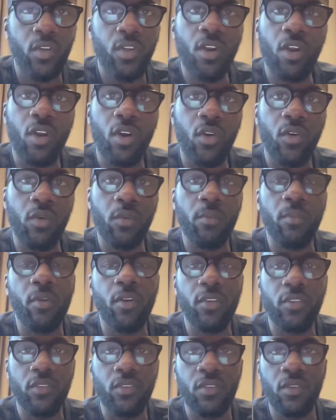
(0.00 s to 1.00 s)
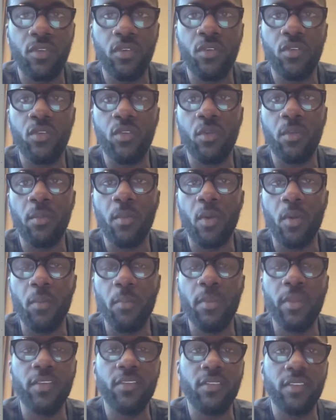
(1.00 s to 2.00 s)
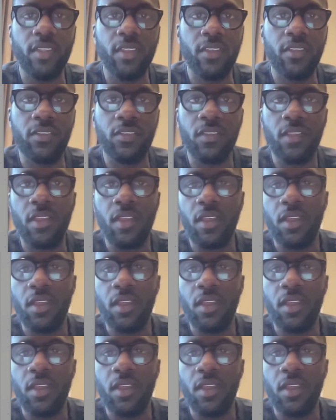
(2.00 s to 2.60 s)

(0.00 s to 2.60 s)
your own personal or business